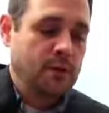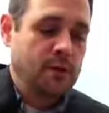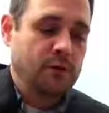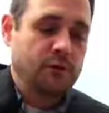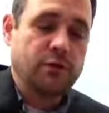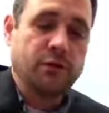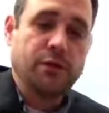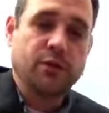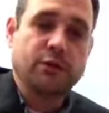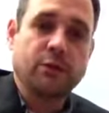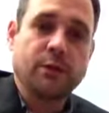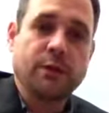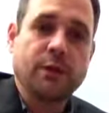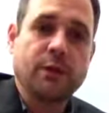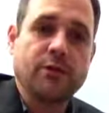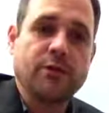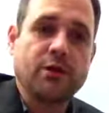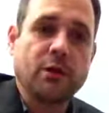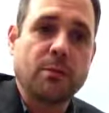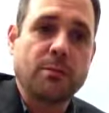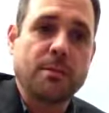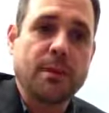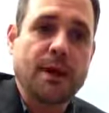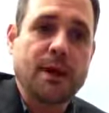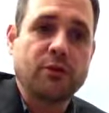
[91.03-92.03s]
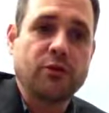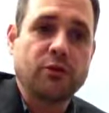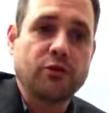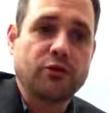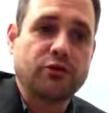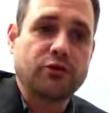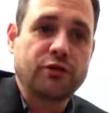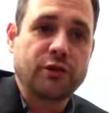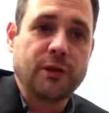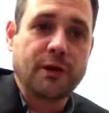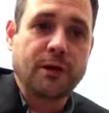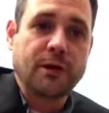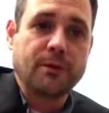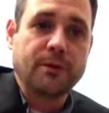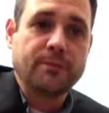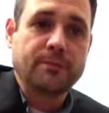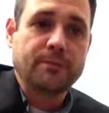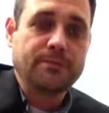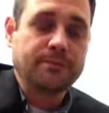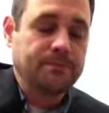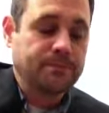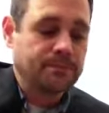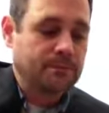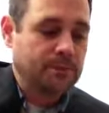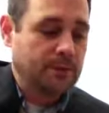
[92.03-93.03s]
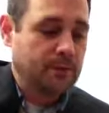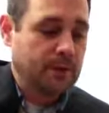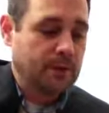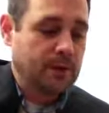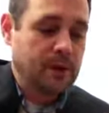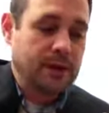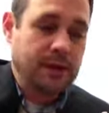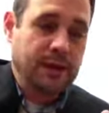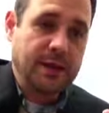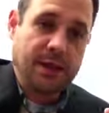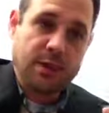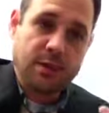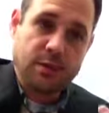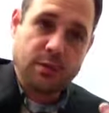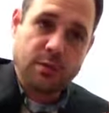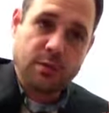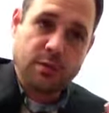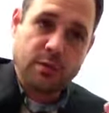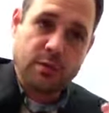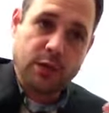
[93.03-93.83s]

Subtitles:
So this right here is our major shell. And again,